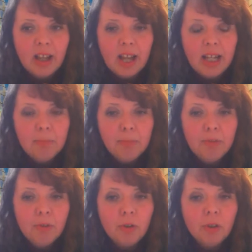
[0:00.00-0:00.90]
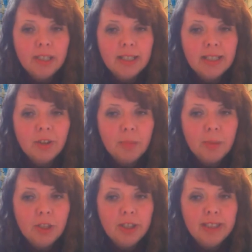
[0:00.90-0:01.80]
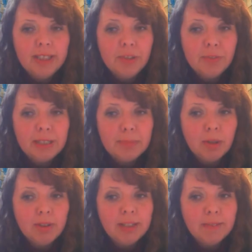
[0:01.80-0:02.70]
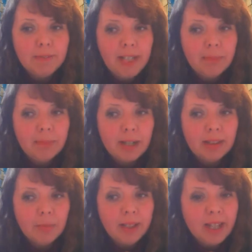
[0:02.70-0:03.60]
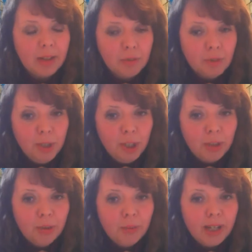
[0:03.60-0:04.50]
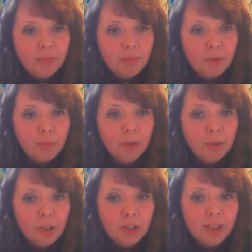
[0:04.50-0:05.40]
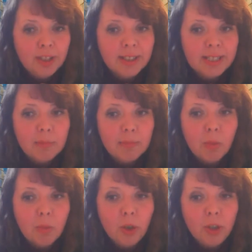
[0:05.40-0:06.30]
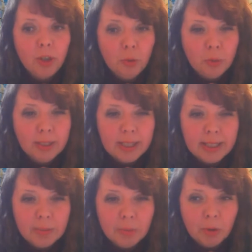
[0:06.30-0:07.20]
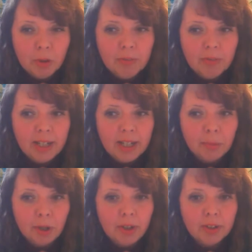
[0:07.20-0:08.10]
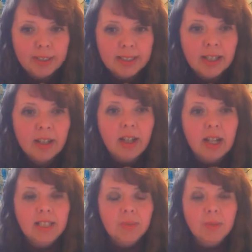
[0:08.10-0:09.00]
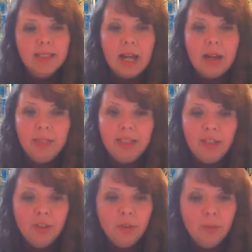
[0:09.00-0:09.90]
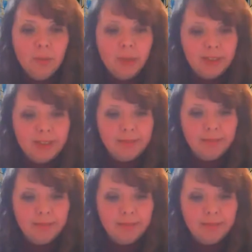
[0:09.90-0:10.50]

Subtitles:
And above all, it's an opportunity to respond to feedback that we get from you and from your learners about what you want to see more of in our products and to what's happening in your world.